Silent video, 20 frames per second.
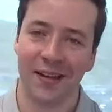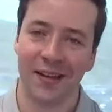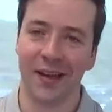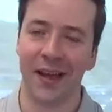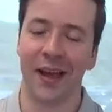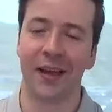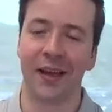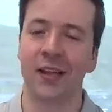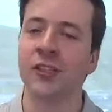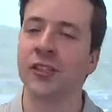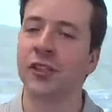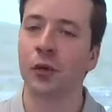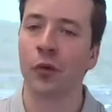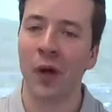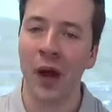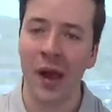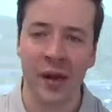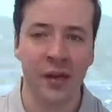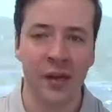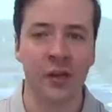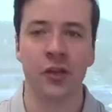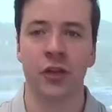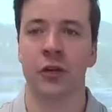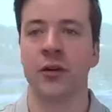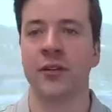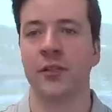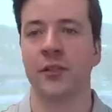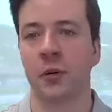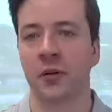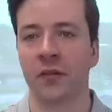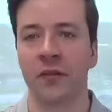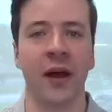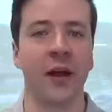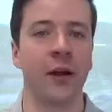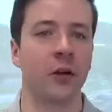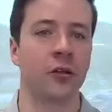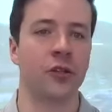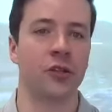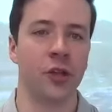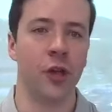Yeah. Because the right insurance
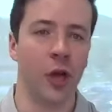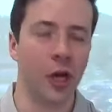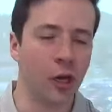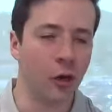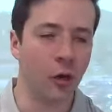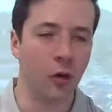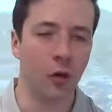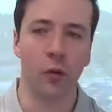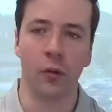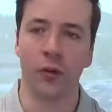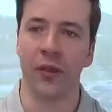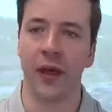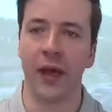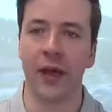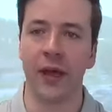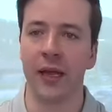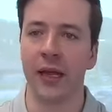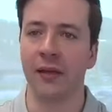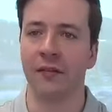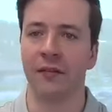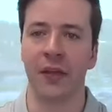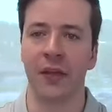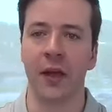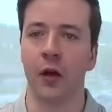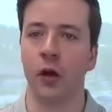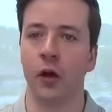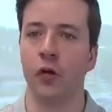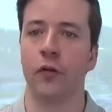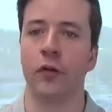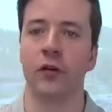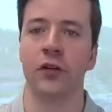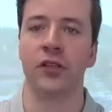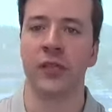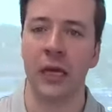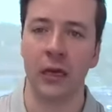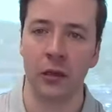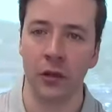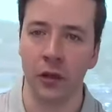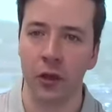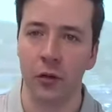providers know that if they
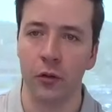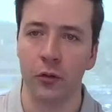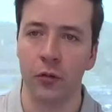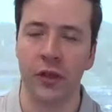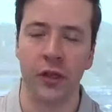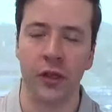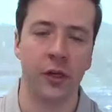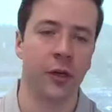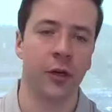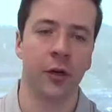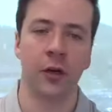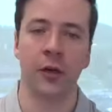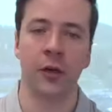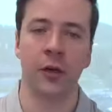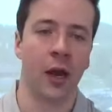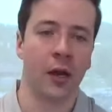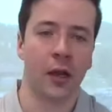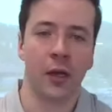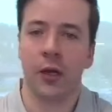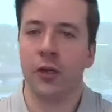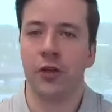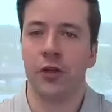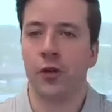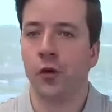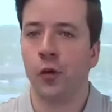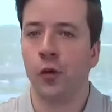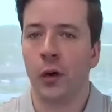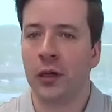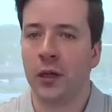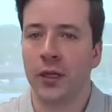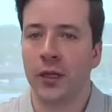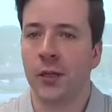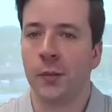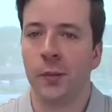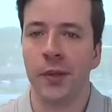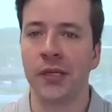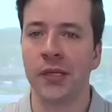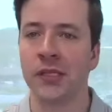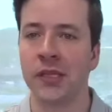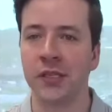oversell you, then you're not going to do well in the
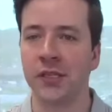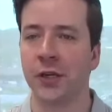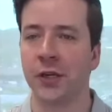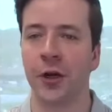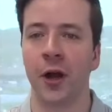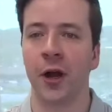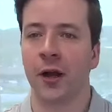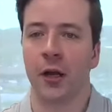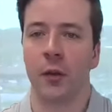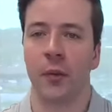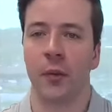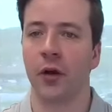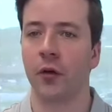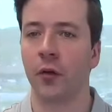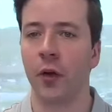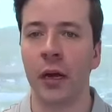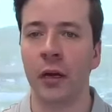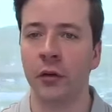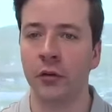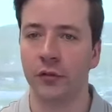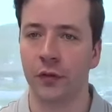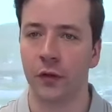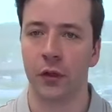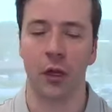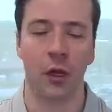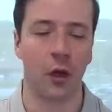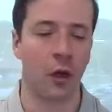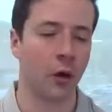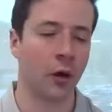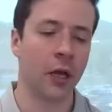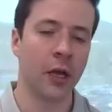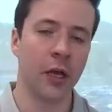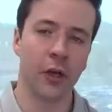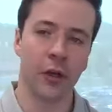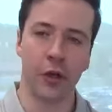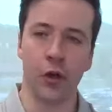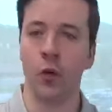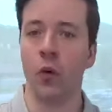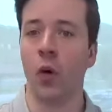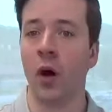business and you're not going to be around for long.
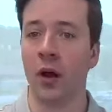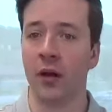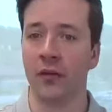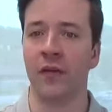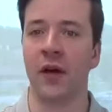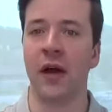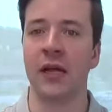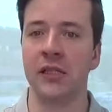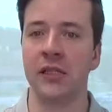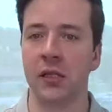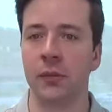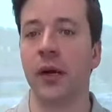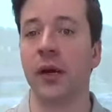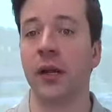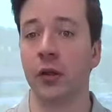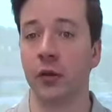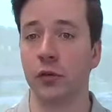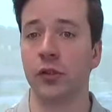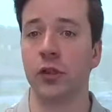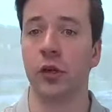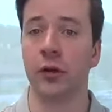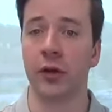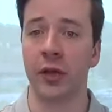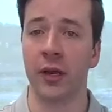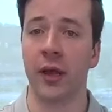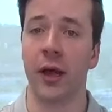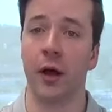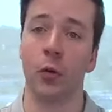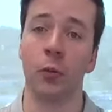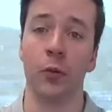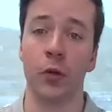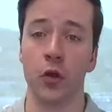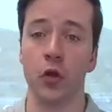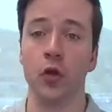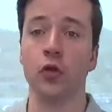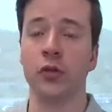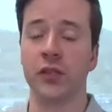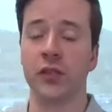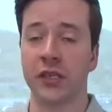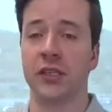You want to find somebody who's looking to help
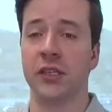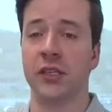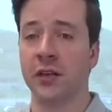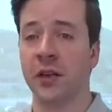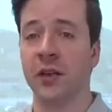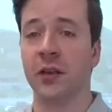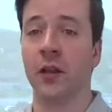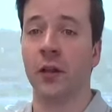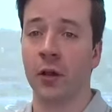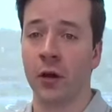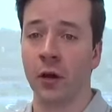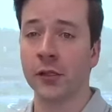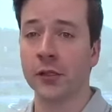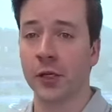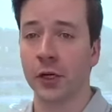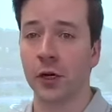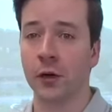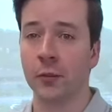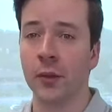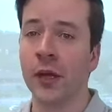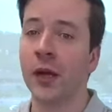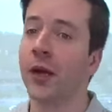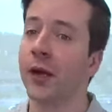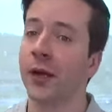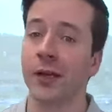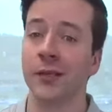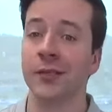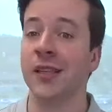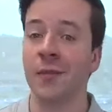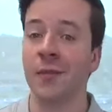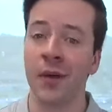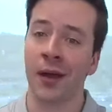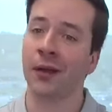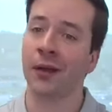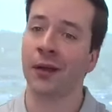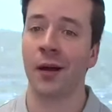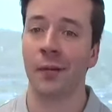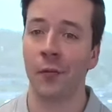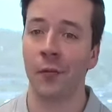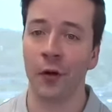you succeed in the long term because they make
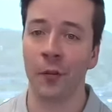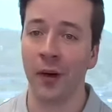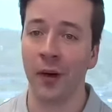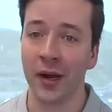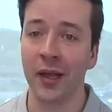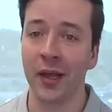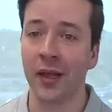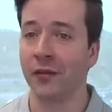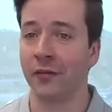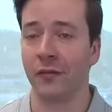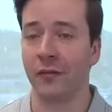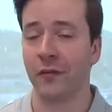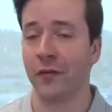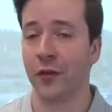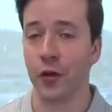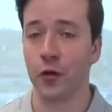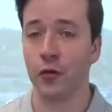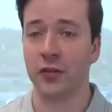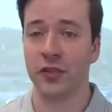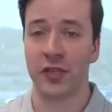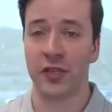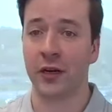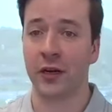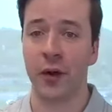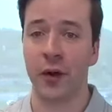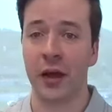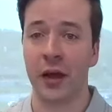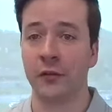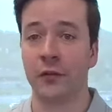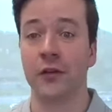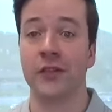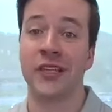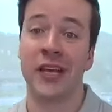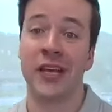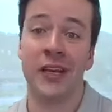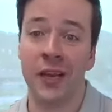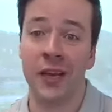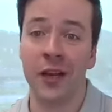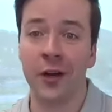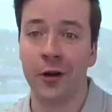a lot more money if you stick around for
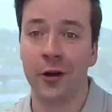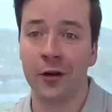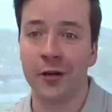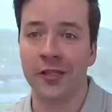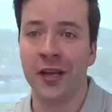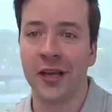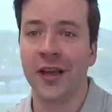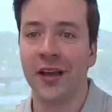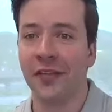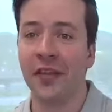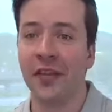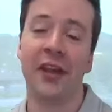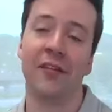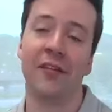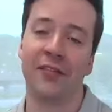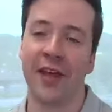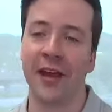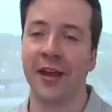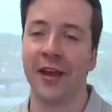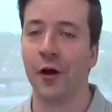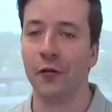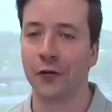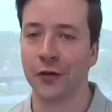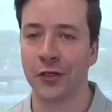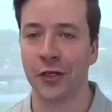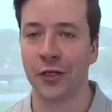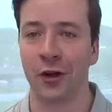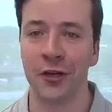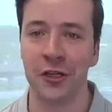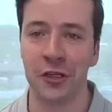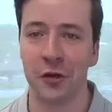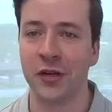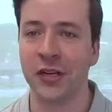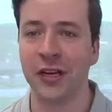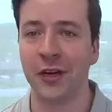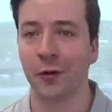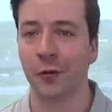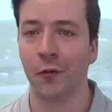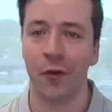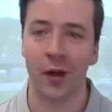10 years than if they overcharge you in
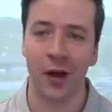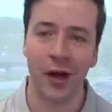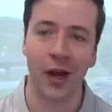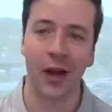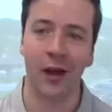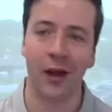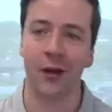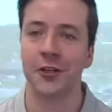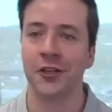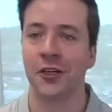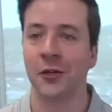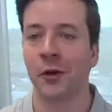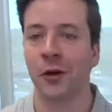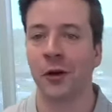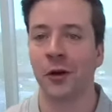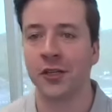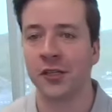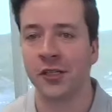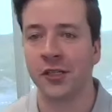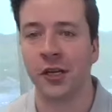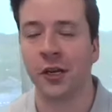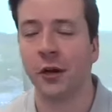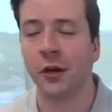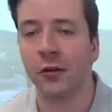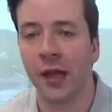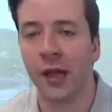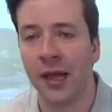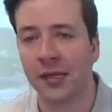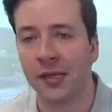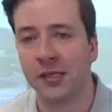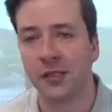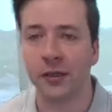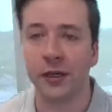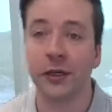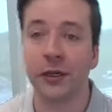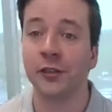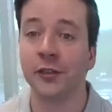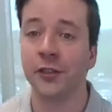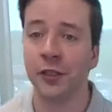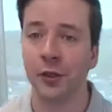year one and it hurts your margins and you don't last till
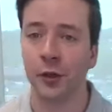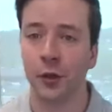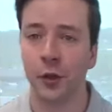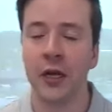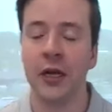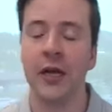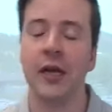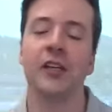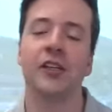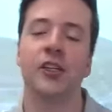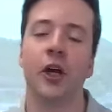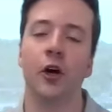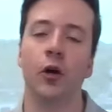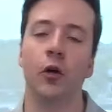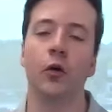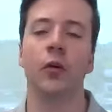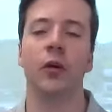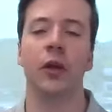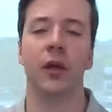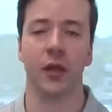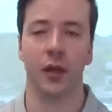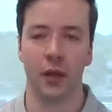year two. So